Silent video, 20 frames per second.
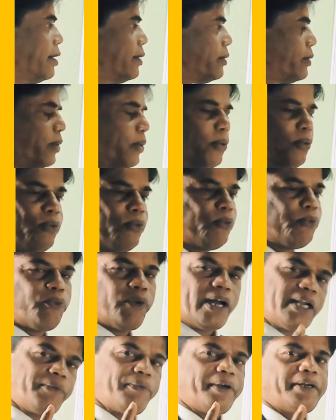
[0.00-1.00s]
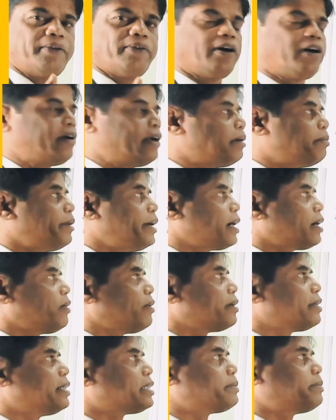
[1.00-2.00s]
So one video on make
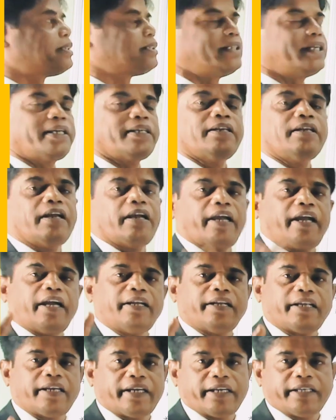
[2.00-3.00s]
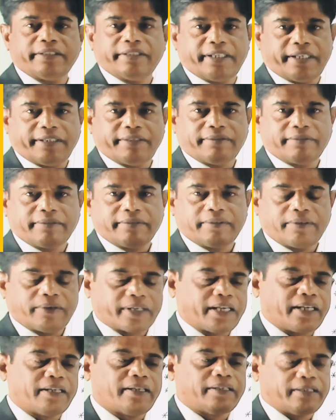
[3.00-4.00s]
or dispel that in Hindi.
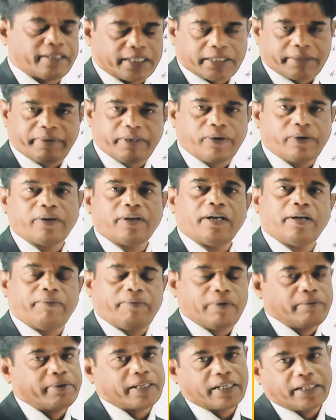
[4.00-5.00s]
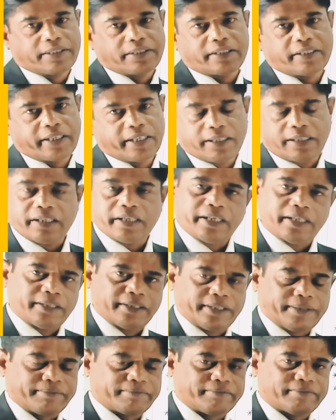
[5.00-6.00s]
Okay, next video will be released in
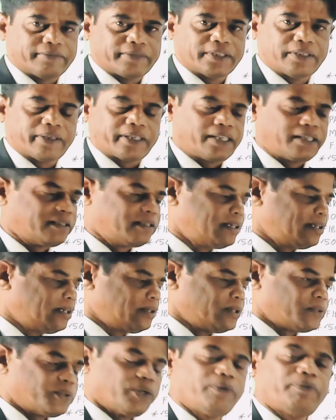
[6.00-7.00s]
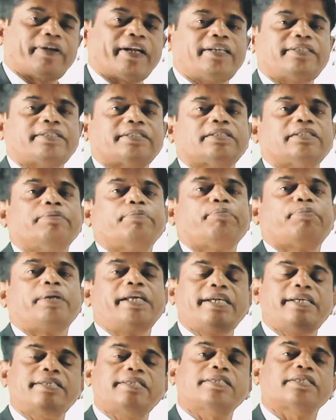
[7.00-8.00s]
Hindi. Okay, so friends,
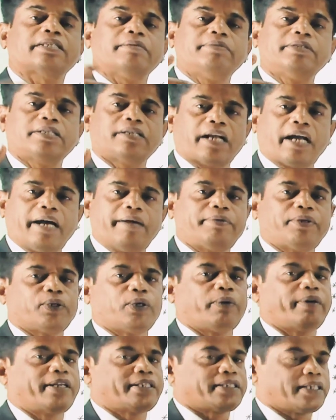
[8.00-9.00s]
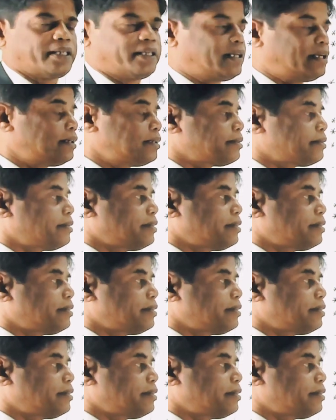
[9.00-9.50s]
please subscribe to our channel.